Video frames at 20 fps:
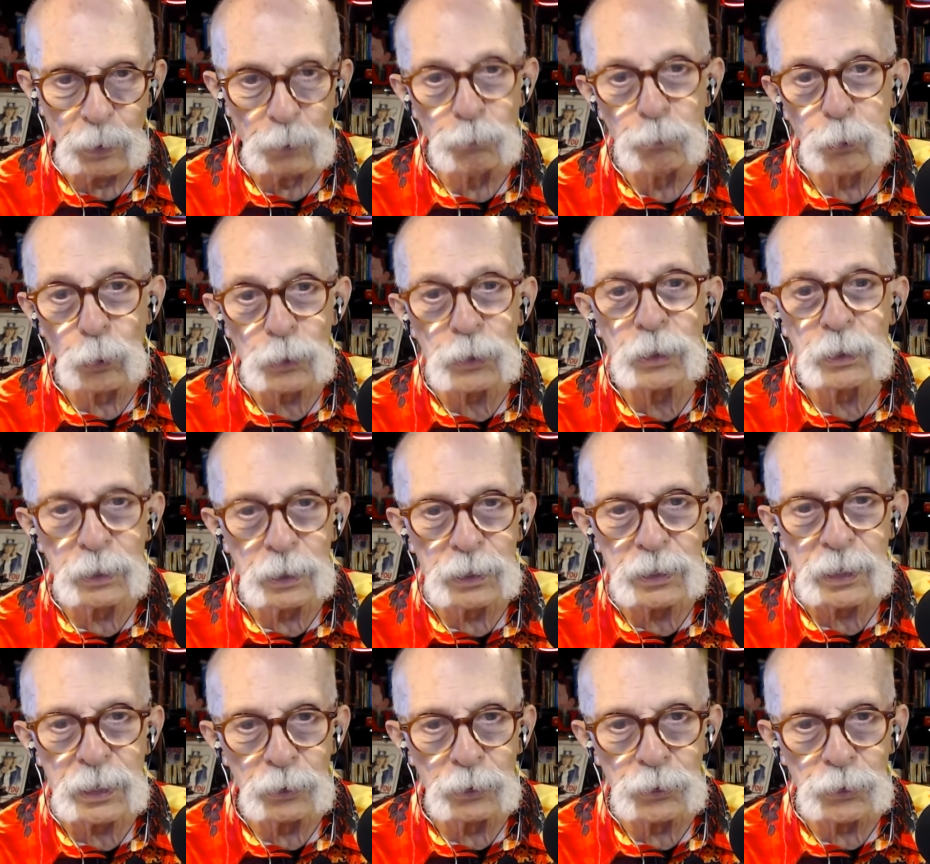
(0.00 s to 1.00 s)
And fortunately, it
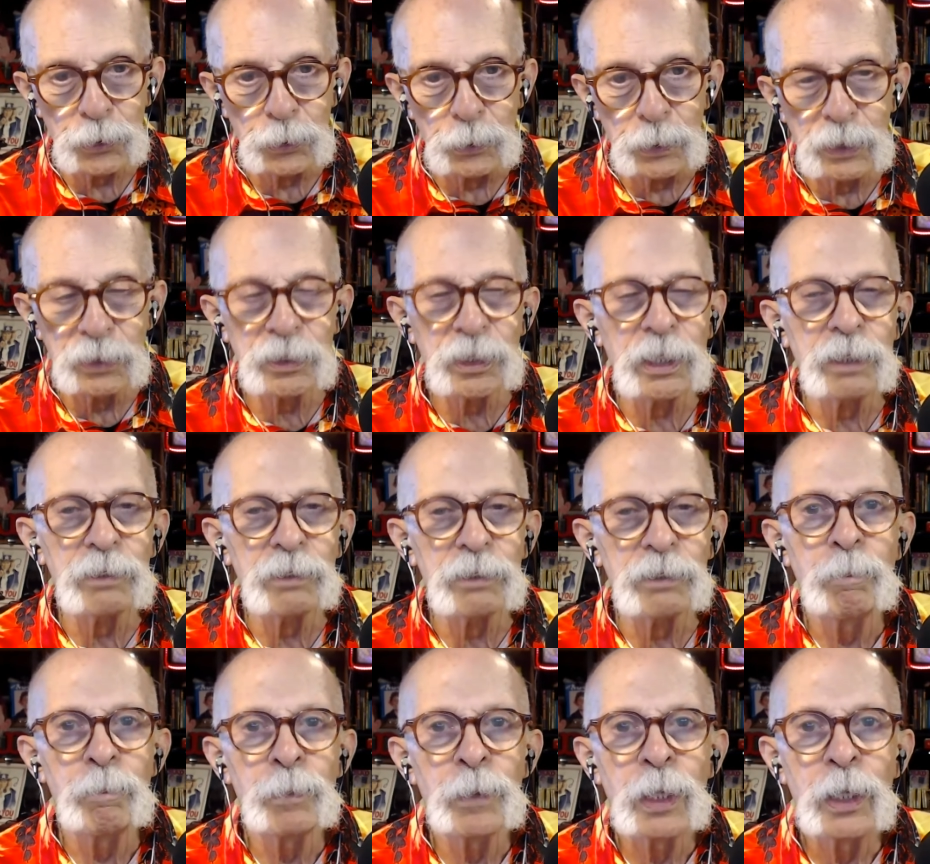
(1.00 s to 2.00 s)
tells you. It says
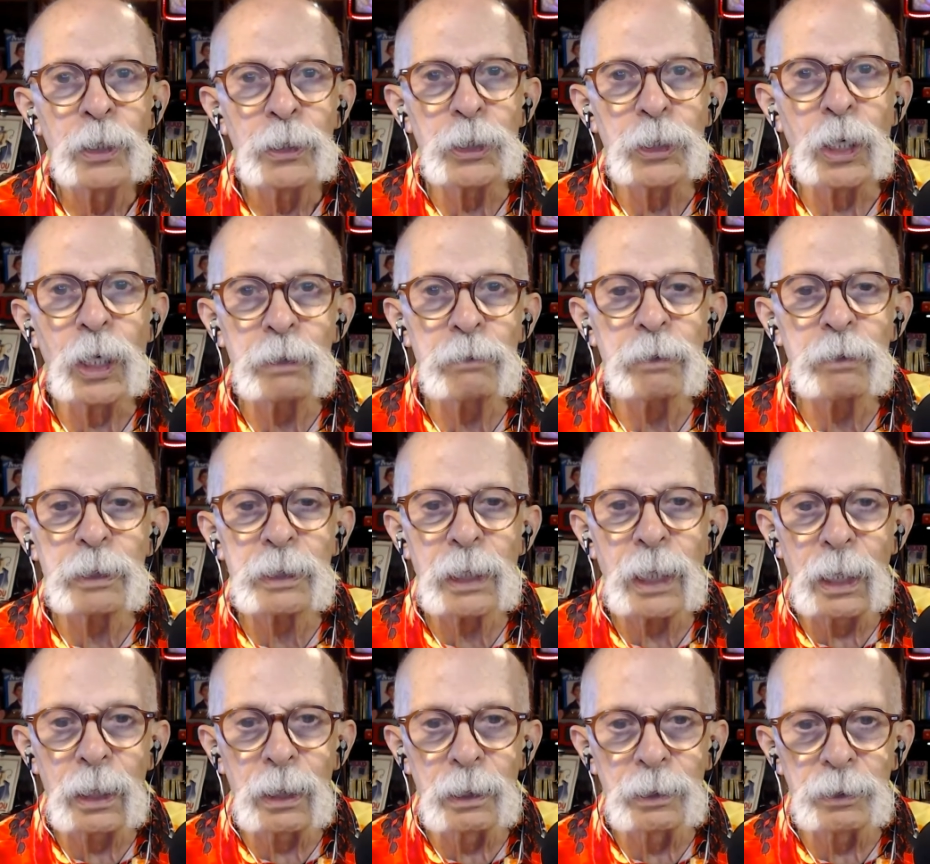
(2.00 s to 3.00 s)
your
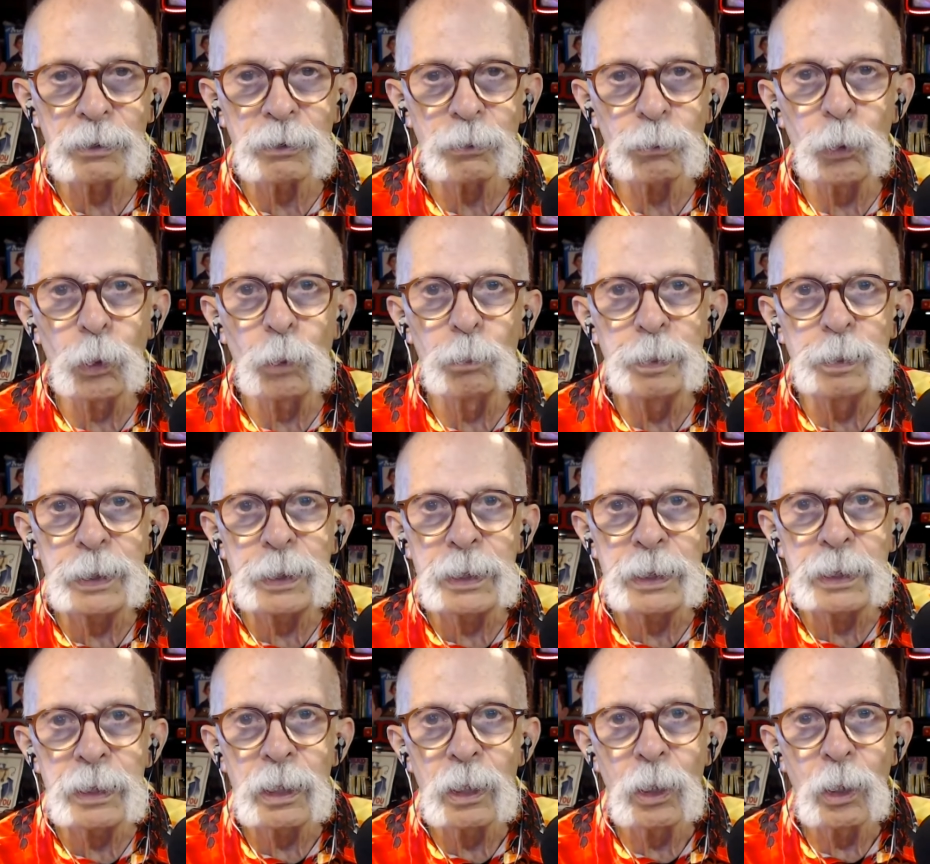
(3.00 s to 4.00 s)
$100 will
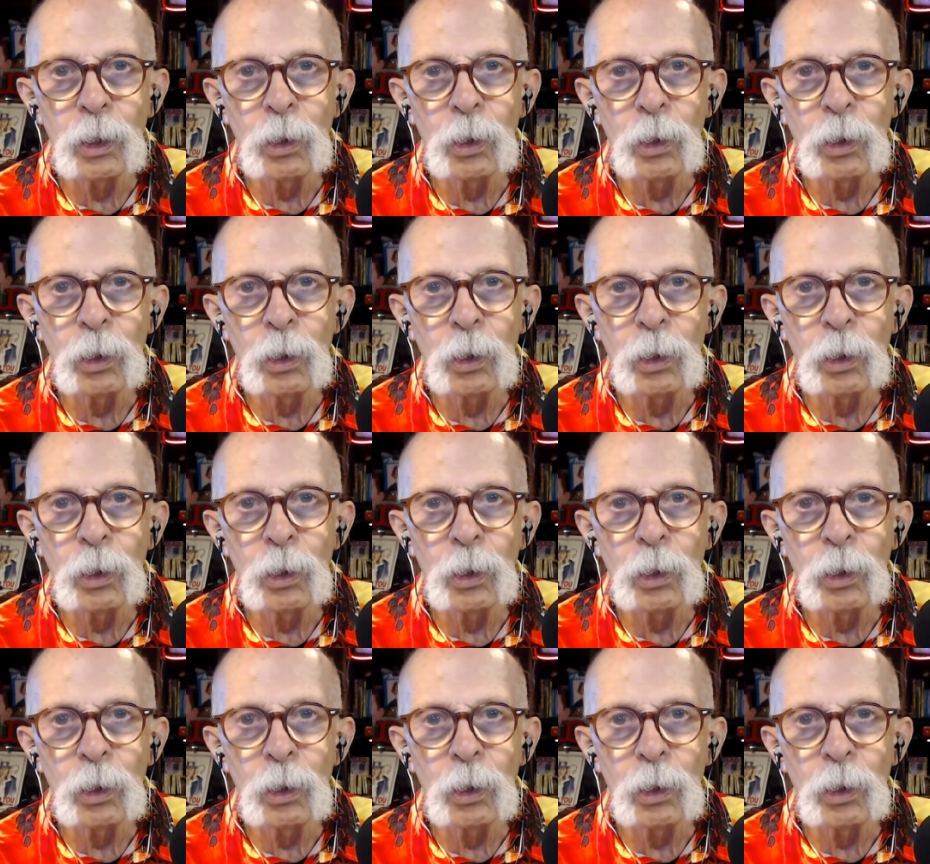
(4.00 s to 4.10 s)
be